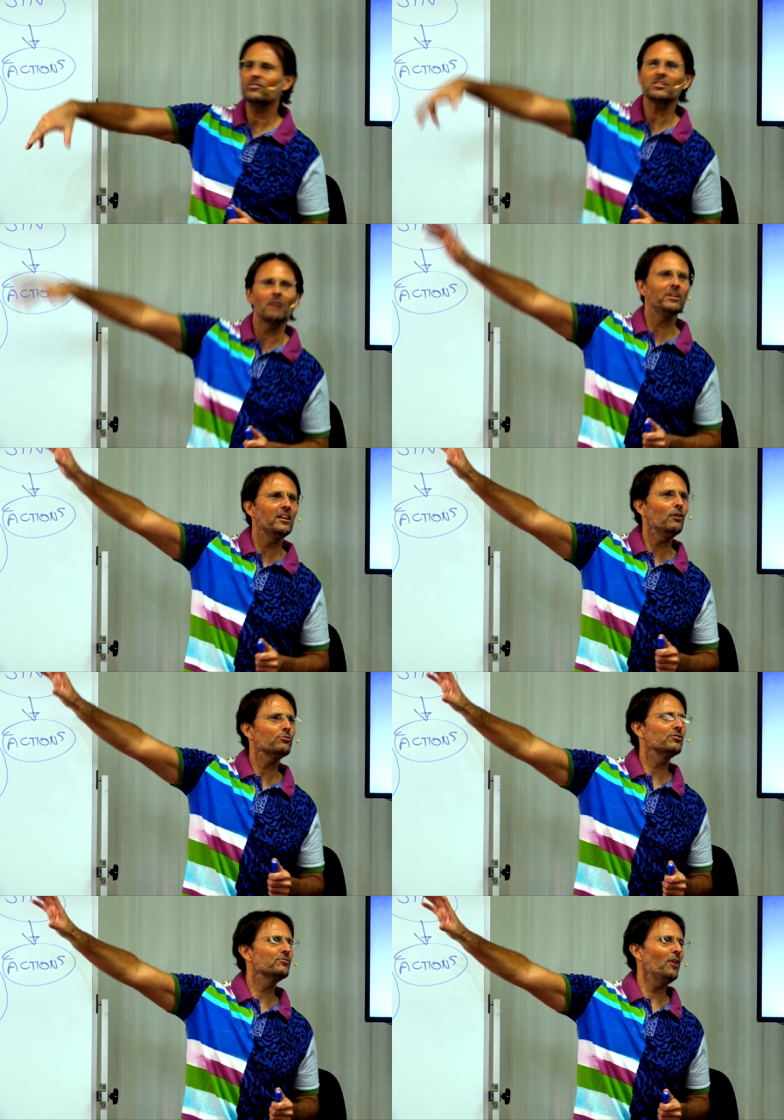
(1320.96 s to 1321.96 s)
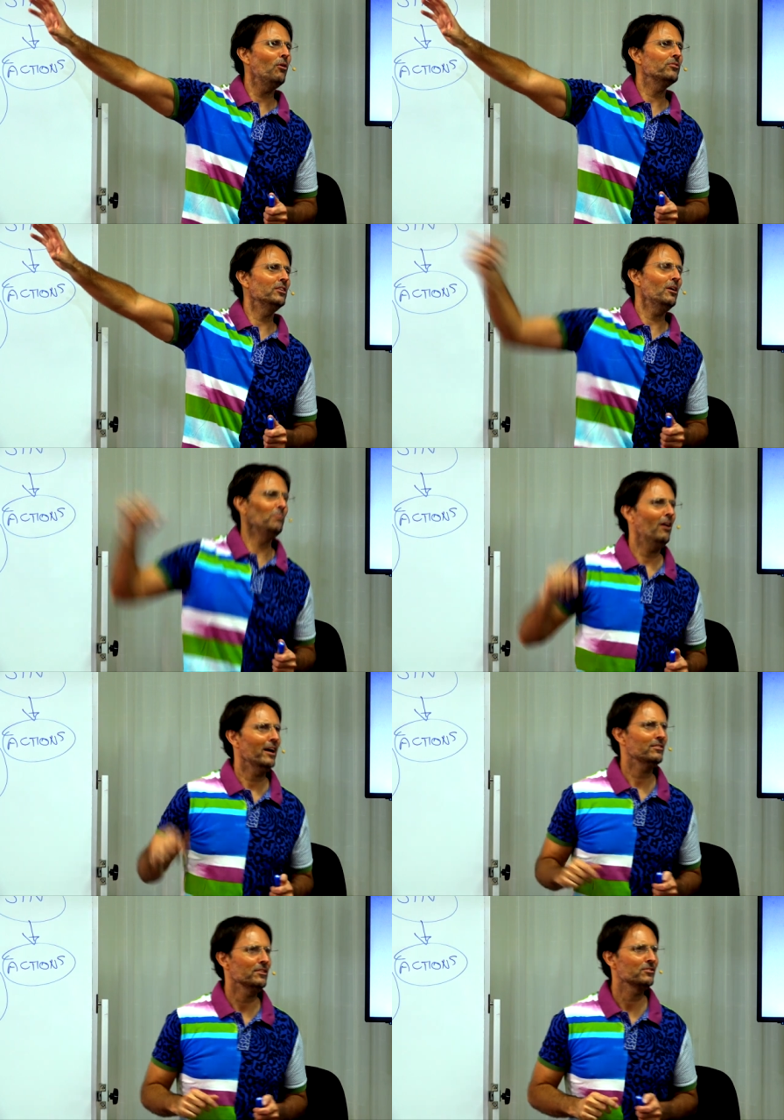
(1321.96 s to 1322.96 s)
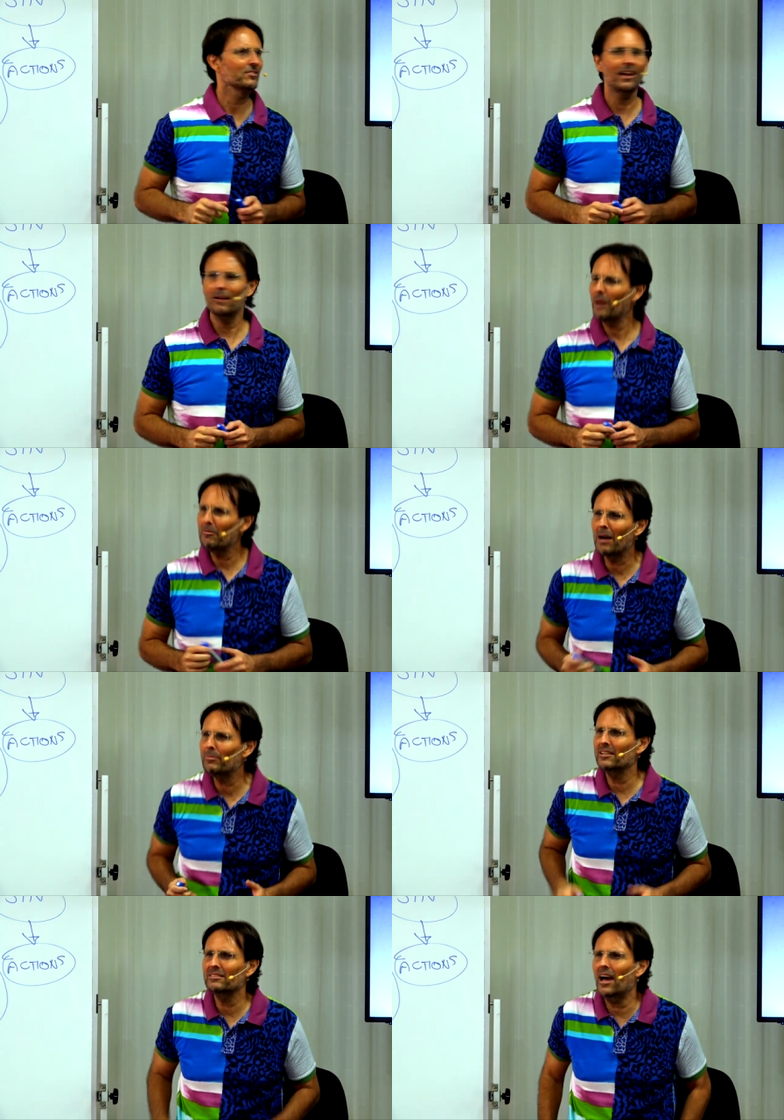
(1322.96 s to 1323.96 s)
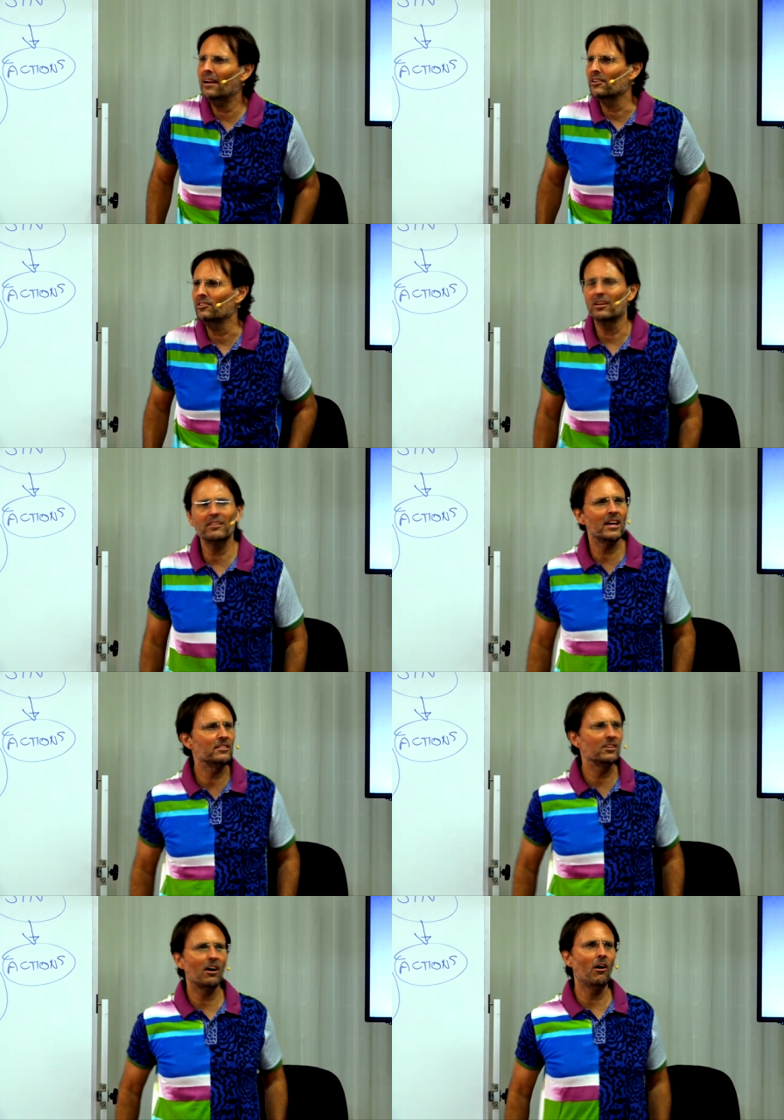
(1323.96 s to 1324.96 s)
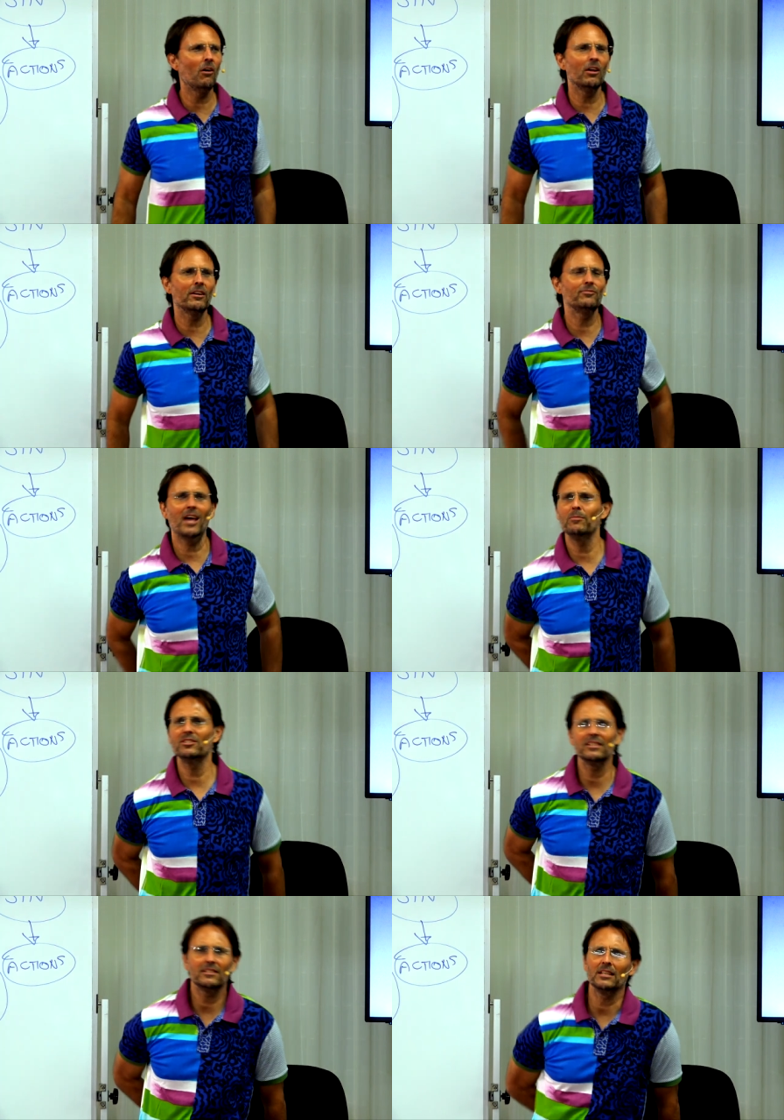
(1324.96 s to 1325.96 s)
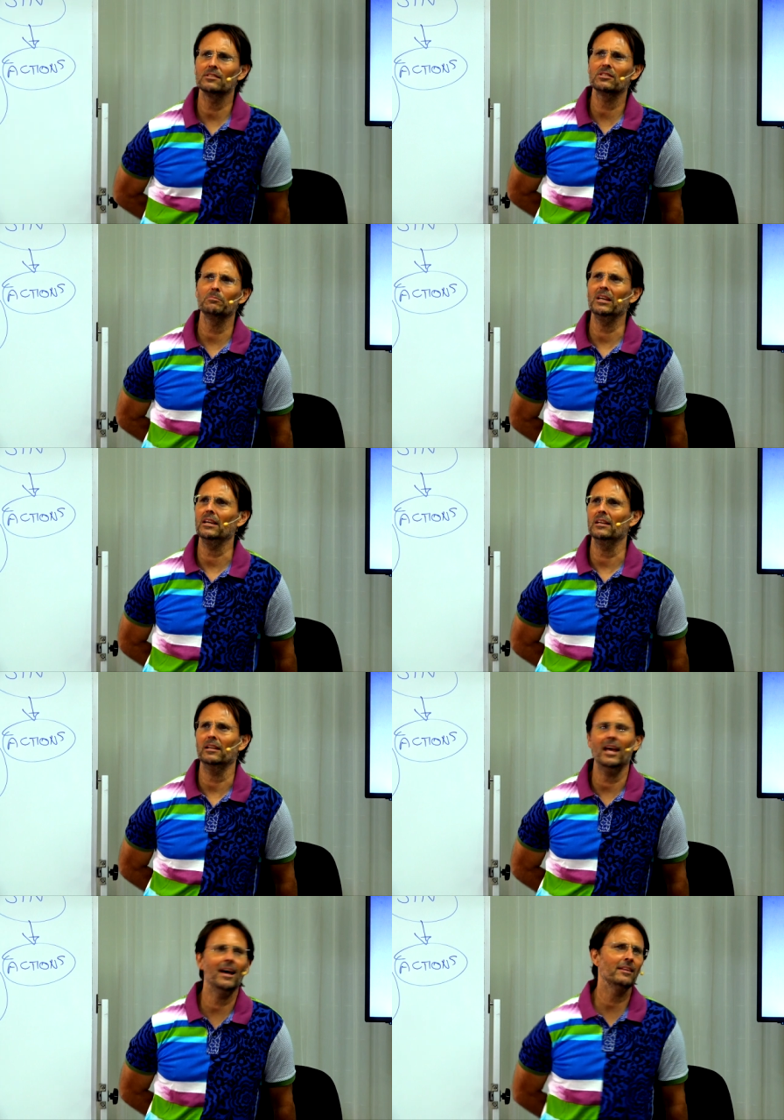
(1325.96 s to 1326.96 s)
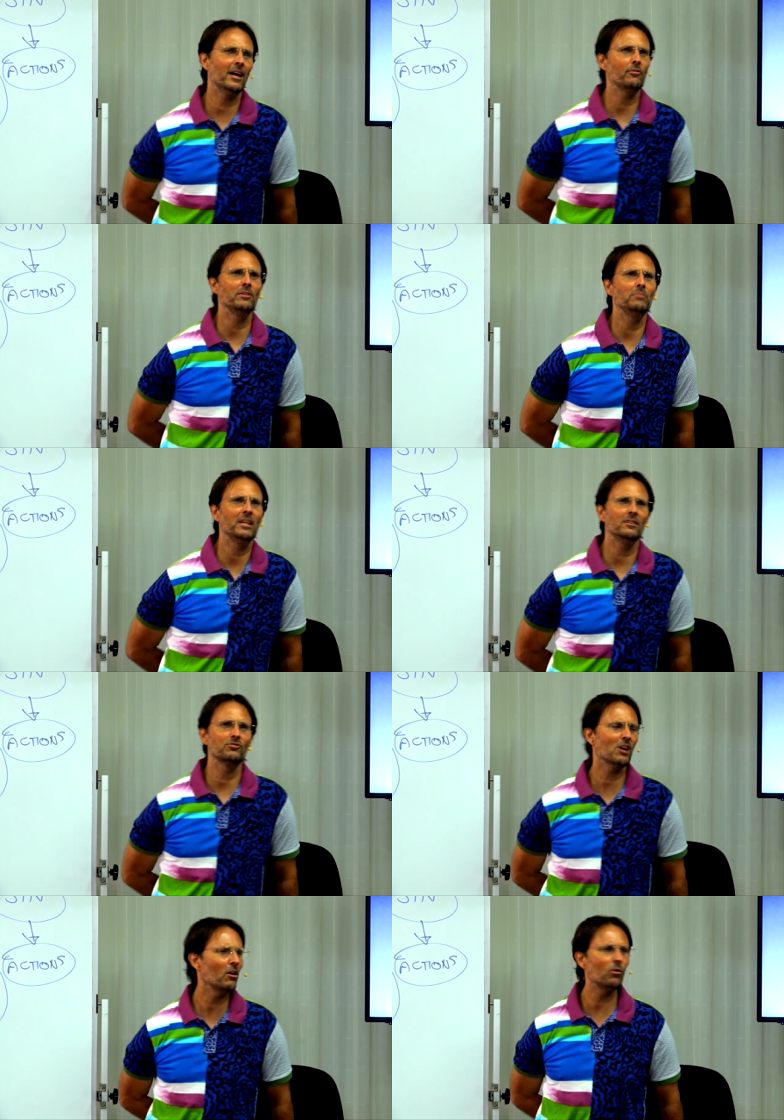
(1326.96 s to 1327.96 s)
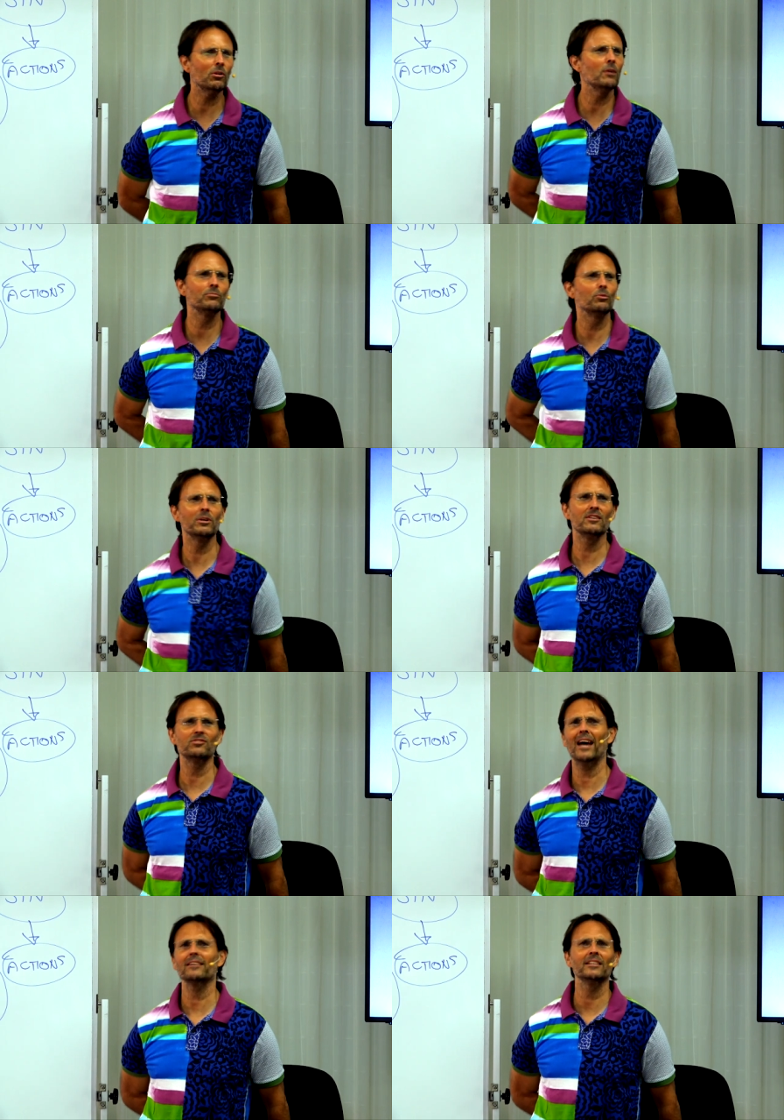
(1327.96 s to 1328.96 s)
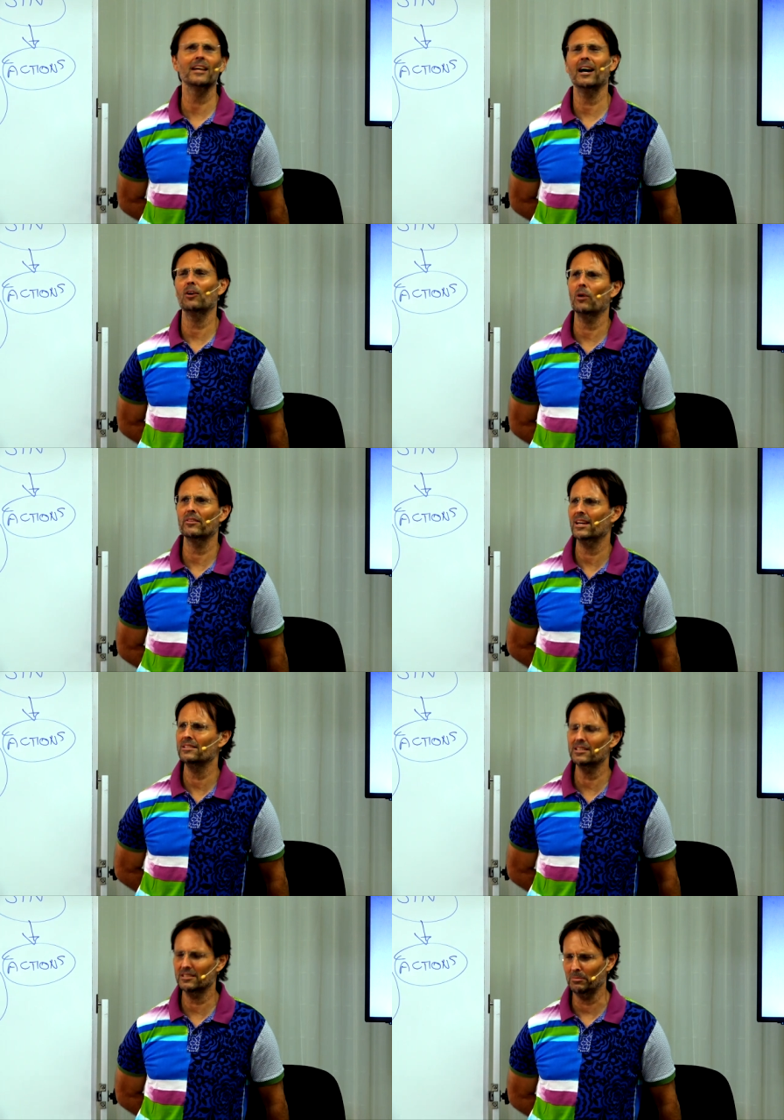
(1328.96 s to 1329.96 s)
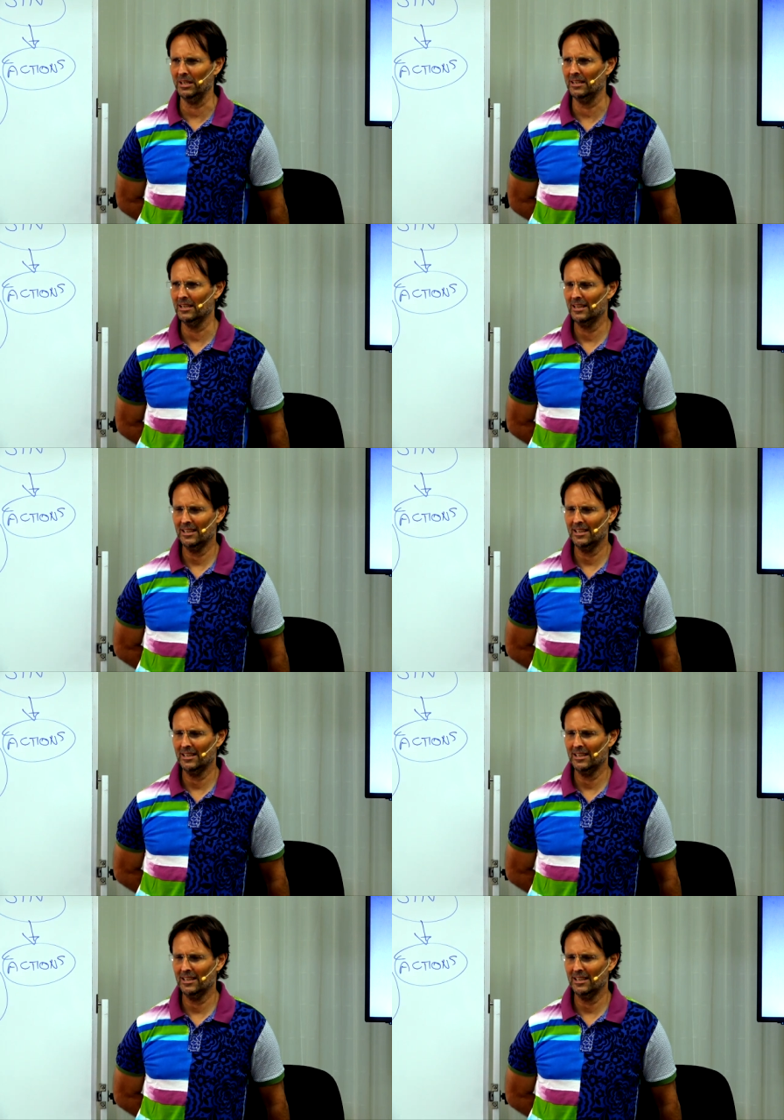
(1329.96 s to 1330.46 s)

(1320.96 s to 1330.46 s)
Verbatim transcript: it's somebody else's fault that I'm like this. Like my mummy and daddy, you know, they did a whole lot of damaging things to me and now they're in me. And so all I'm doing is acting out what they did to me.